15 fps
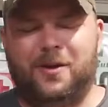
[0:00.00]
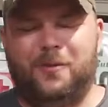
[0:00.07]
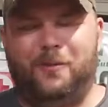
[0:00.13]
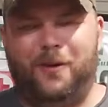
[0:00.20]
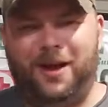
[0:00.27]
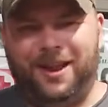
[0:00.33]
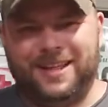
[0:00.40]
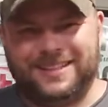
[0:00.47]

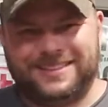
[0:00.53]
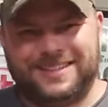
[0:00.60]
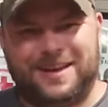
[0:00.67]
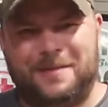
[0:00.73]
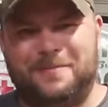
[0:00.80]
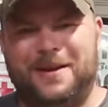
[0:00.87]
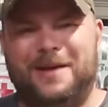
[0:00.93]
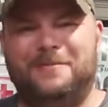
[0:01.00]
What is
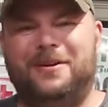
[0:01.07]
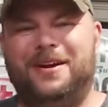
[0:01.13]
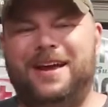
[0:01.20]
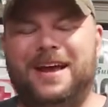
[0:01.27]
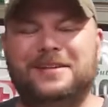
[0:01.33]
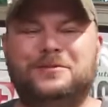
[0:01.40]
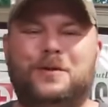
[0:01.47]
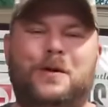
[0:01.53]
up,
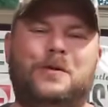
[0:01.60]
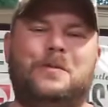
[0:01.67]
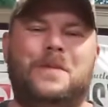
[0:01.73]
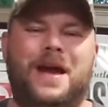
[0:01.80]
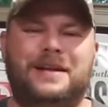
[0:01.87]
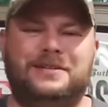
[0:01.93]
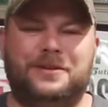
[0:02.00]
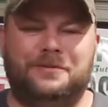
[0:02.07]
Hammerheads? Welcome
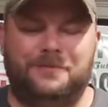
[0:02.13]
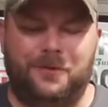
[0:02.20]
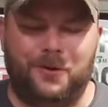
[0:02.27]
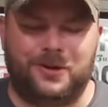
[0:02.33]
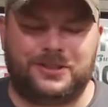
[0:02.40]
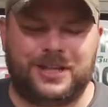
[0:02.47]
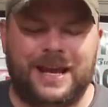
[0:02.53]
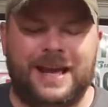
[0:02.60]
back to the
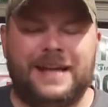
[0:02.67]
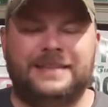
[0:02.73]
Forge.